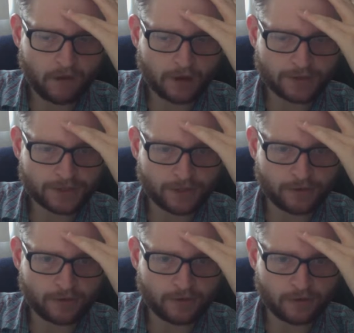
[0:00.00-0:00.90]

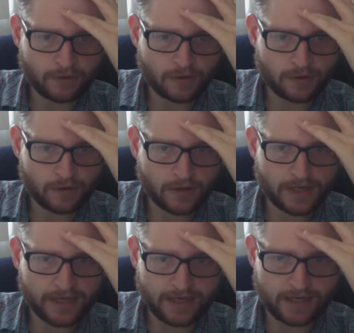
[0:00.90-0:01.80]
So,
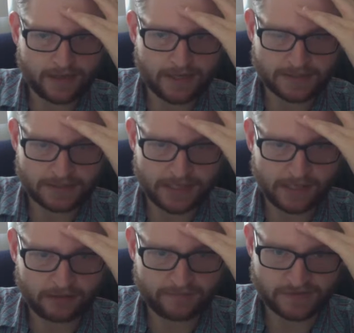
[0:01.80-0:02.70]
as the
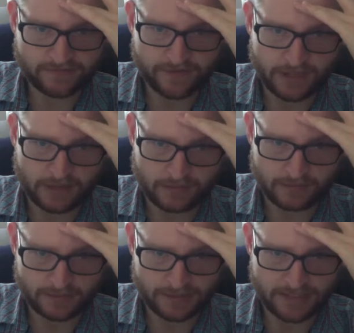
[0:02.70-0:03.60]
title of this video
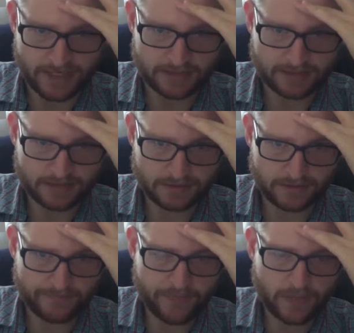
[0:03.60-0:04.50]
states,
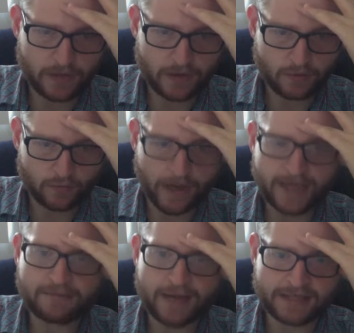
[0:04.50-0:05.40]

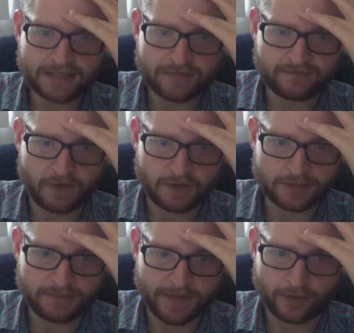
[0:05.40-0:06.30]
randomized default to
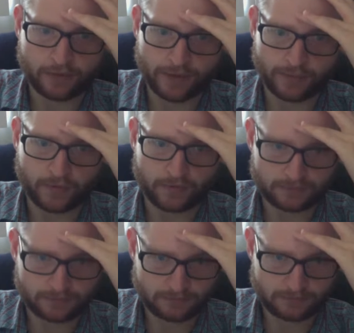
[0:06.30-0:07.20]
minority rule.
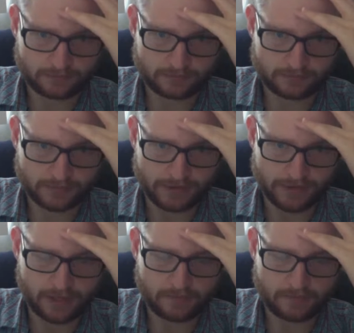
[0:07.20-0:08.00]
Okay.